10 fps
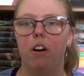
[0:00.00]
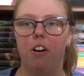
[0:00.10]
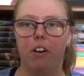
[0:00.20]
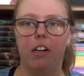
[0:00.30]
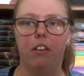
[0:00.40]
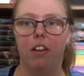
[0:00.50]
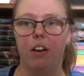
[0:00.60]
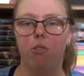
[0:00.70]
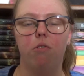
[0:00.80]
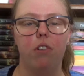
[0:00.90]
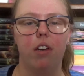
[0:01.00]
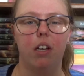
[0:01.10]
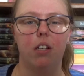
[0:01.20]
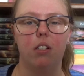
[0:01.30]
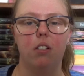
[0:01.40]
Arya the elf
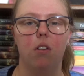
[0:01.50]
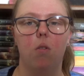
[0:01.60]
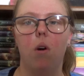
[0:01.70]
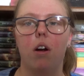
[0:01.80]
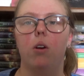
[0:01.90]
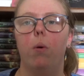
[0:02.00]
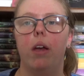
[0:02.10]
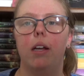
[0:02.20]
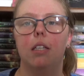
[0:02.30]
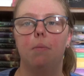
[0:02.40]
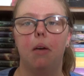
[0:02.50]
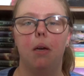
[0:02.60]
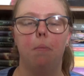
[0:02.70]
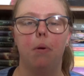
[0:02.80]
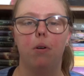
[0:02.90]
is quite annoying to
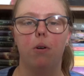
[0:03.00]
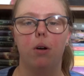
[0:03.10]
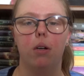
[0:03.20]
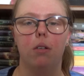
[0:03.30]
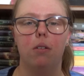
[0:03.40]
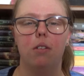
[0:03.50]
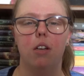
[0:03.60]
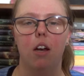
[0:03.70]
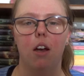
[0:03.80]
me, because